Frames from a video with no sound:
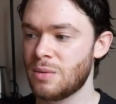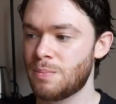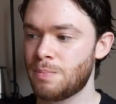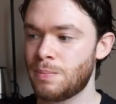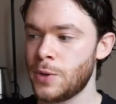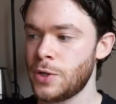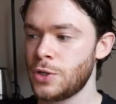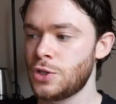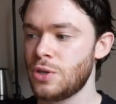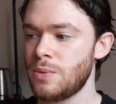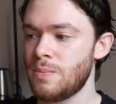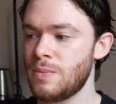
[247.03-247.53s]
The
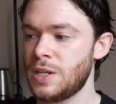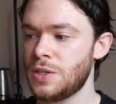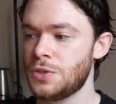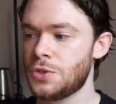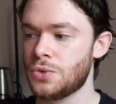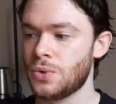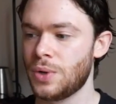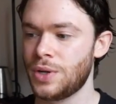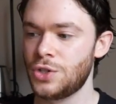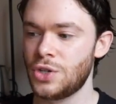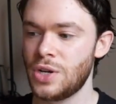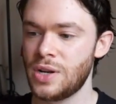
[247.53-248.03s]
Bush
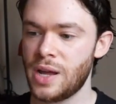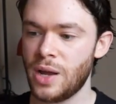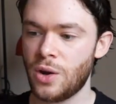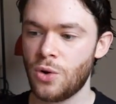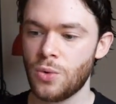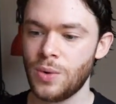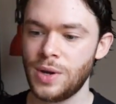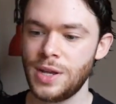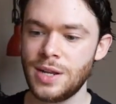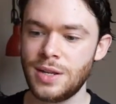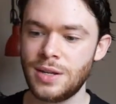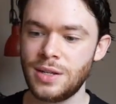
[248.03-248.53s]
administration had
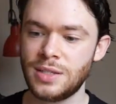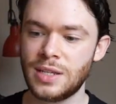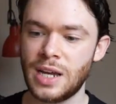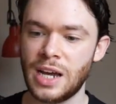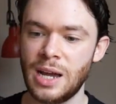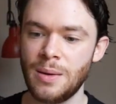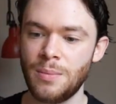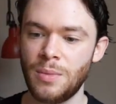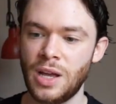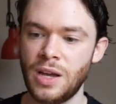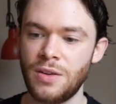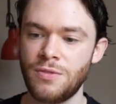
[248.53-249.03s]
created a
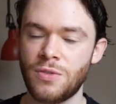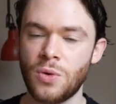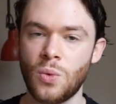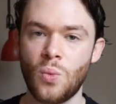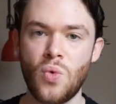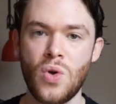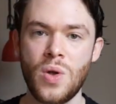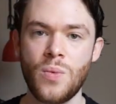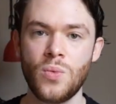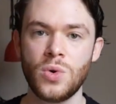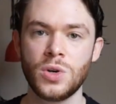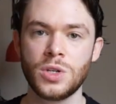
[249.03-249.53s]
timeline for
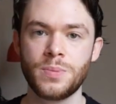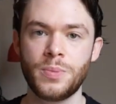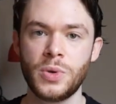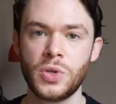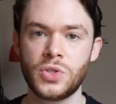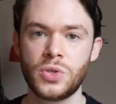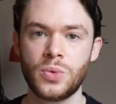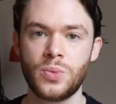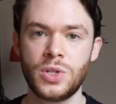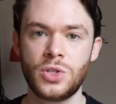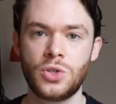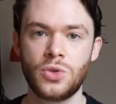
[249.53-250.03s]
when we're
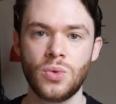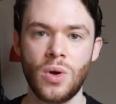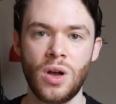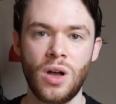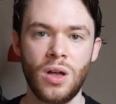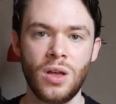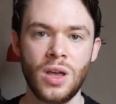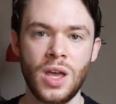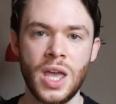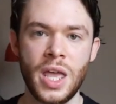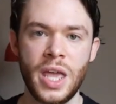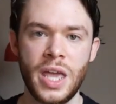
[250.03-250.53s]
supposed to
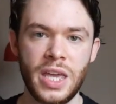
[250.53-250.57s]
withdraw.